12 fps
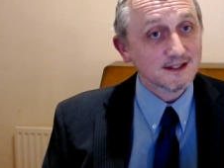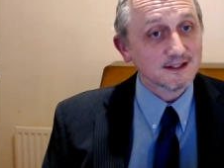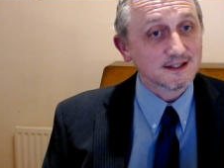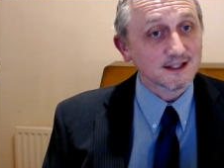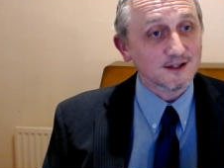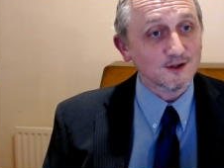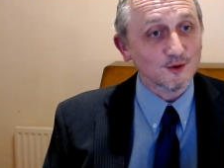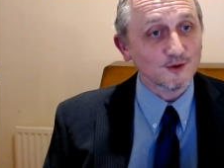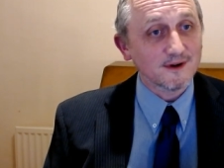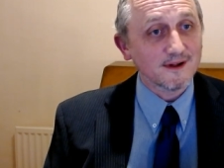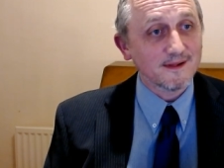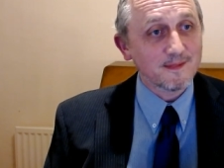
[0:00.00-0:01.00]
So
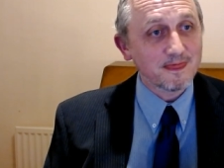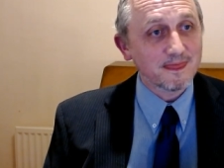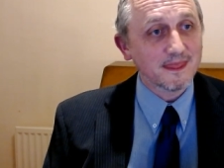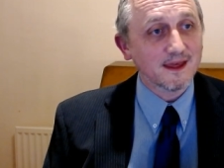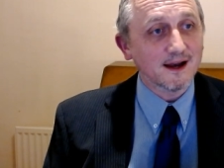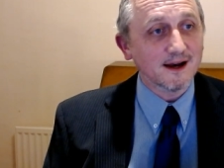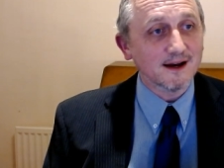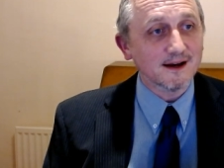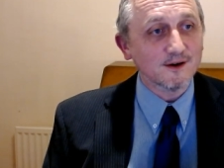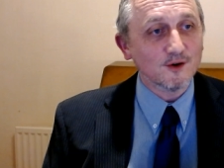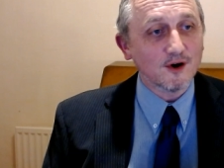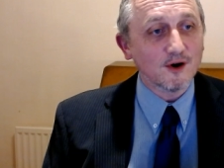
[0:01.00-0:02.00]

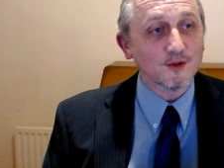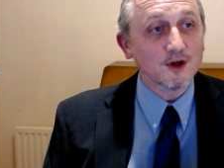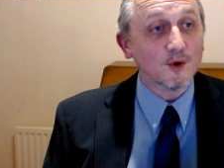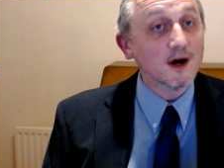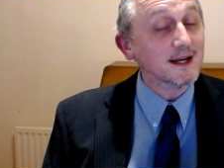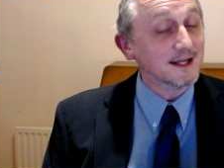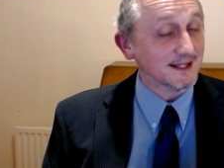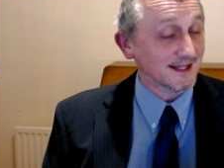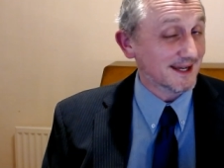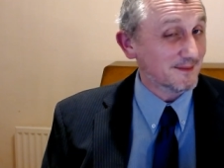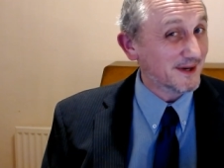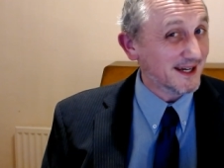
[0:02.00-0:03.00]
uh, although I didn't
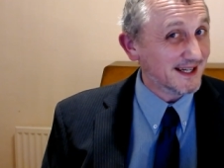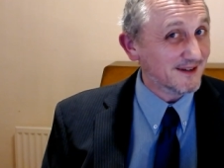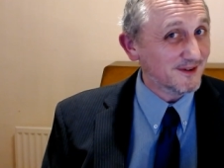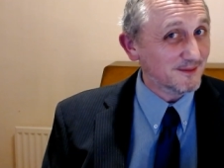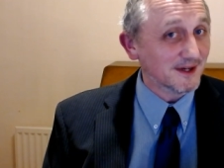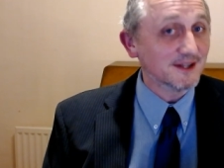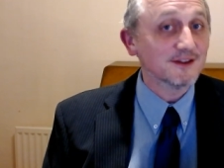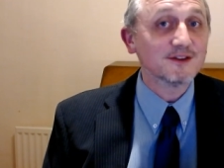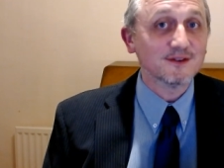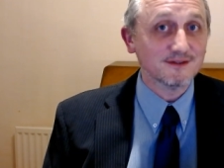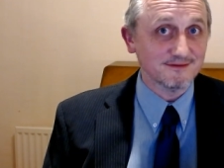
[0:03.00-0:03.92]
get paid every month,